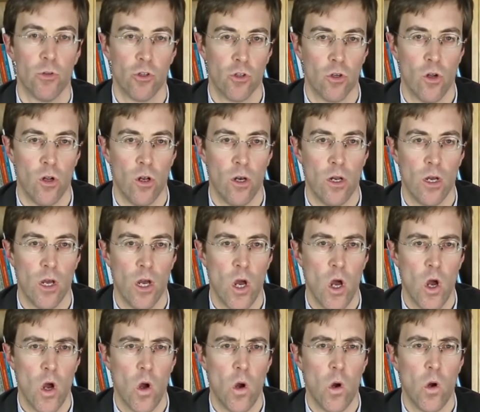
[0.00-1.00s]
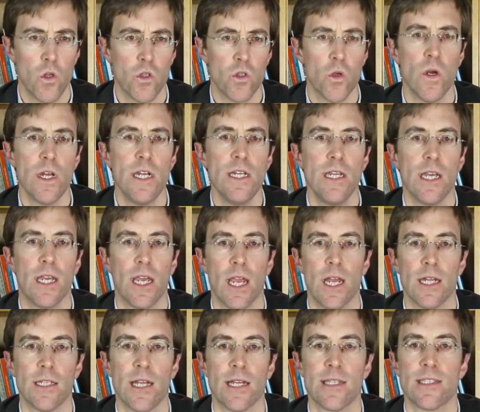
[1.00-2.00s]
protocol also
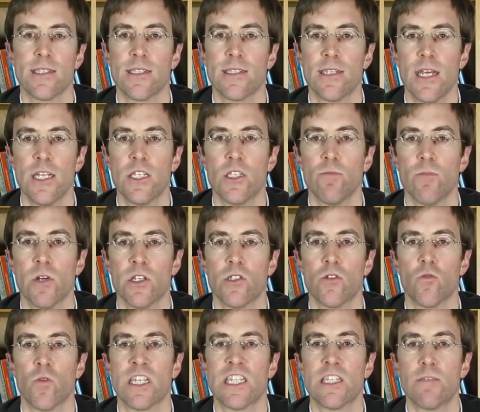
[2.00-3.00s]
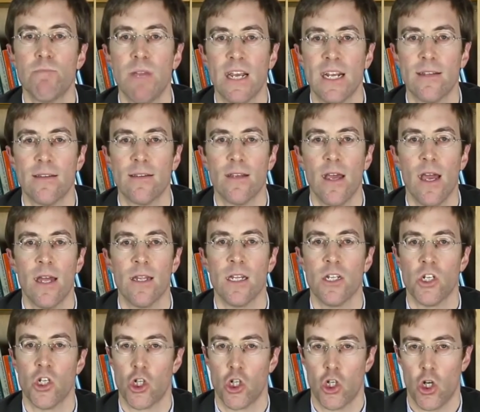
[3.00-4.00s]
indicate that states must respect and
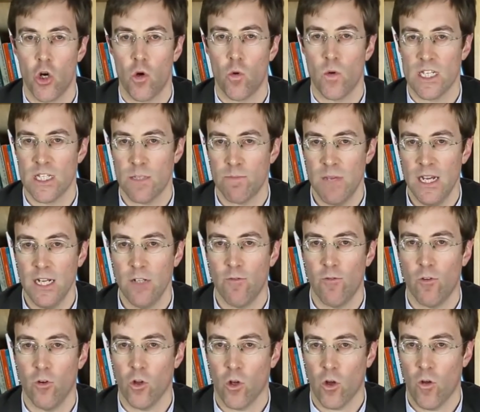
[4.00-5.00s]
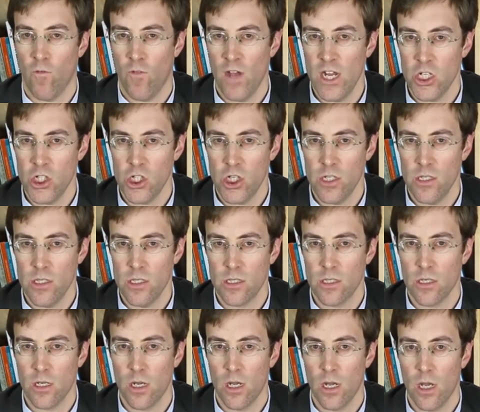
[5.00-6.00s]
ensure respect for the conventions